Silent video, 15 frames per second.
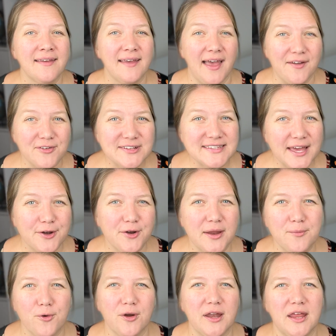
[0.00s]
Every Saturday
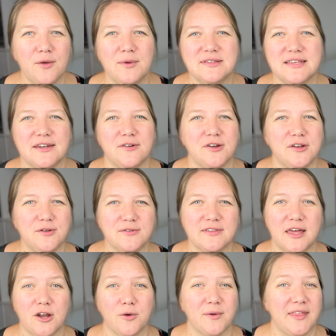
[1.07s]
morning, we send out a
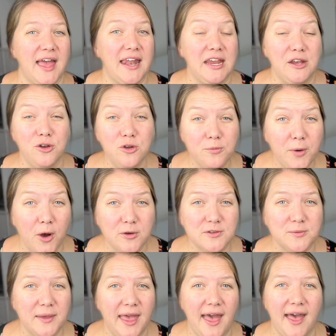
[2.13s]
newsletter with any new posts
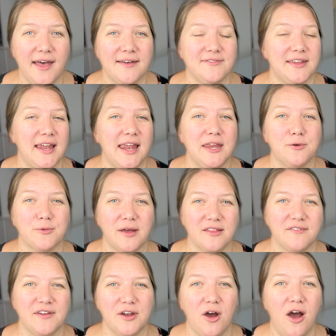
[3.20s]
we have and any
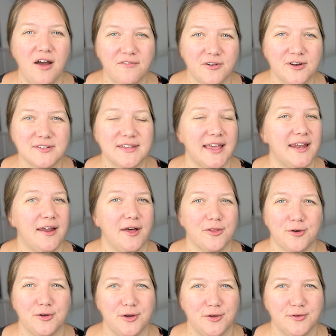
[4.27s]
relevant offers and
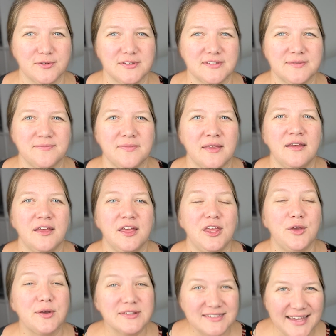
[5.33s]
other news.
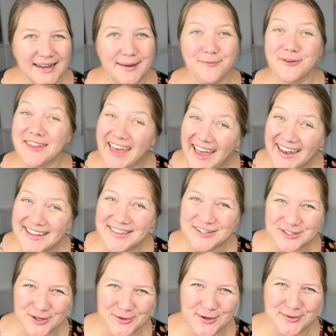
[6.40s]
You can sign up for that in the
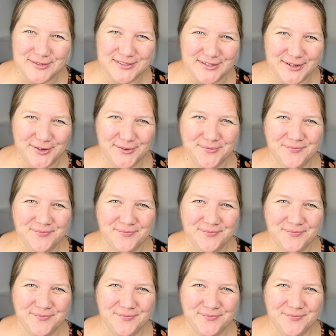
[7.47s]
show notes too.